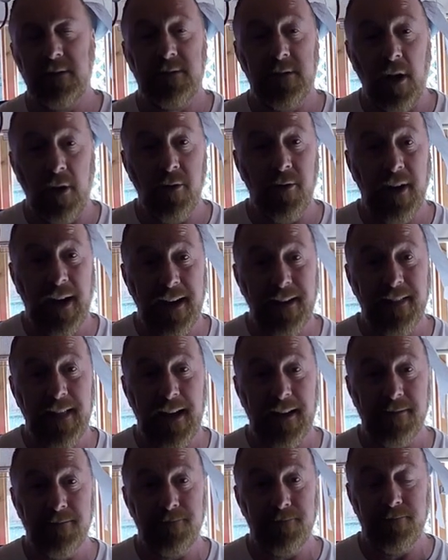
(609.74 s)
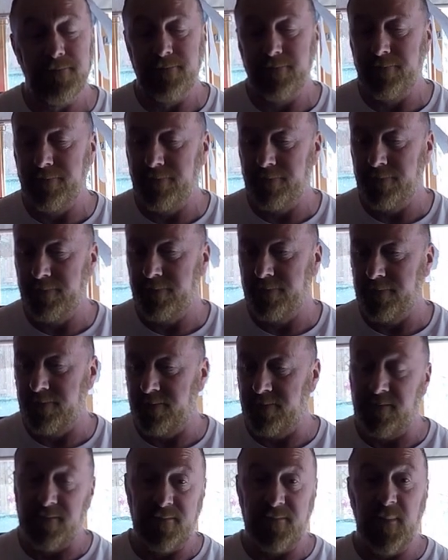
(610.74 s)
Don't you hate that?
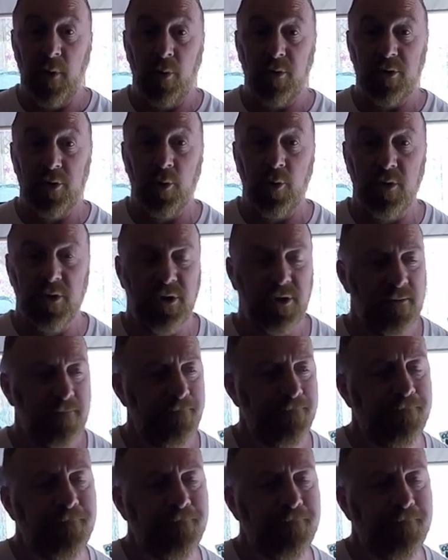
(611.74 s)
No one talks.